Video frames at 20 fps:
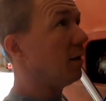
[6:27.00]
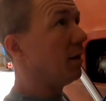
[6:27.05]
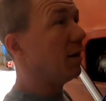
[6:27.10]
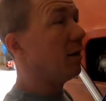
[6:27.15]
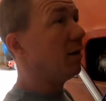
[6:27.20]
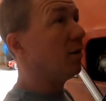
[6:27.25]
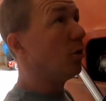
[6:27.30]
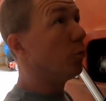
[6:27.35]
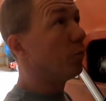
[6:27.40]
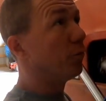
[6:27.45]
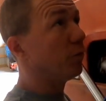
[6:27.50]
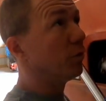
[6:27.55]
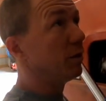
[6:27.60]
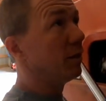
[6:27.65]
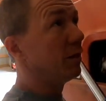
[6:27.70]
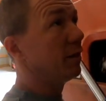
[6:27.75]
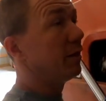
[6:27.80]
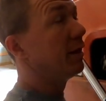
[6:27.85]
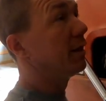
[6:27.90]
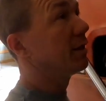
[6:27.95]

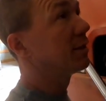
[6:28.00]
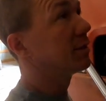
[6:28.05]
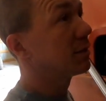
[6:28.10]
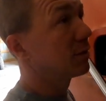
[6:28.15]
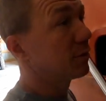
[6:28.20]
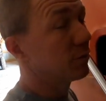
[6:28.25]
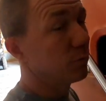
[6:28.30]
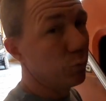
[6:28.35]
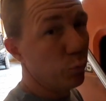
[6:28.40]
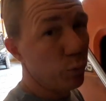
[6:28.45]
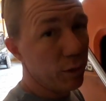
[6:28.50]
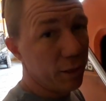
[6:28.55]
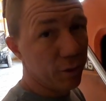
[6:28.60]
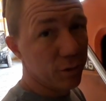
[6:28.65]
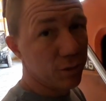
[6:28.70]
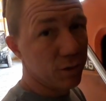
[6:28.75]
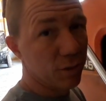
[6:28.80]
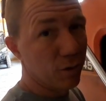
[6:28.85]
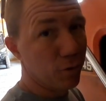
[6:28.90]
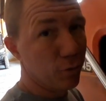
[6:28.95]
hopefully in the next week
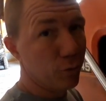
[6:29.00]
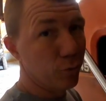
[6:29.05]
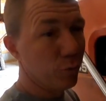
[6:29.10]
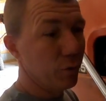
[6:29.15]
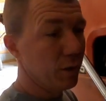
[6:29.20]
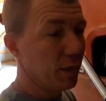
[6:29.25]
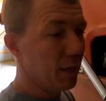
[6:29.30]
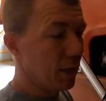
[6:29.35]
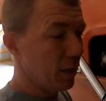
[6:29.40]
or so, we